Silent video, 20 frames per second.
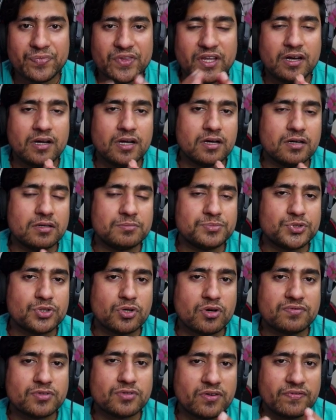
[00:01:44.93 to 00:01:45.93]
in terms
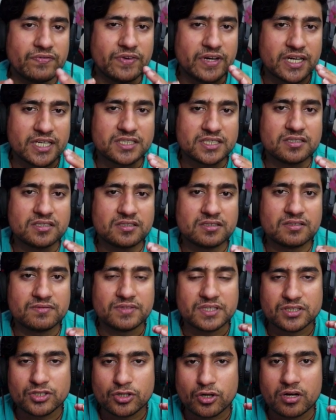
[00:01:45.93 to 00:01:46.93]
of software tester
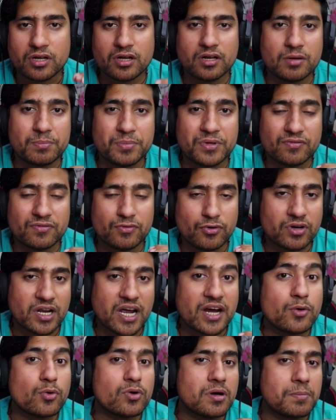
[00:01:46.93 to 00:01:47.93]
with your developer if you
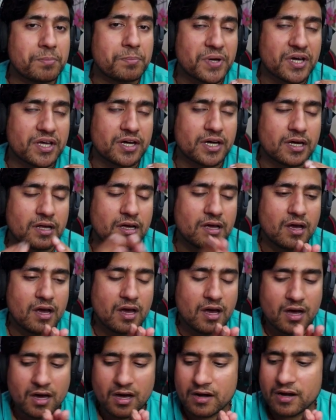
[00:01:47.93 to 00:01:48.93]
try to compare it,
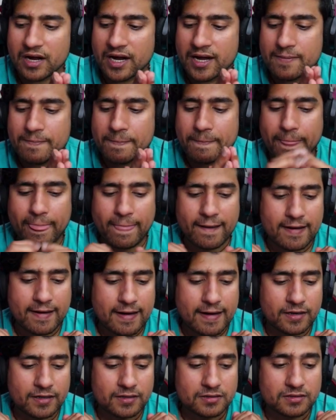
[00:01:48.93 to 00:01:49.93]
right?
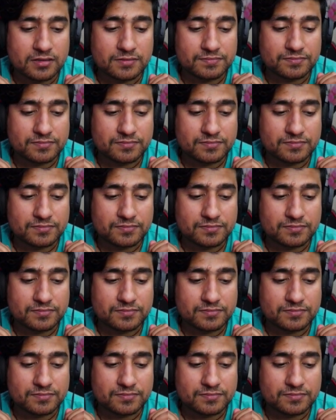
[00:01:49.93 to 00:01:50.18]
And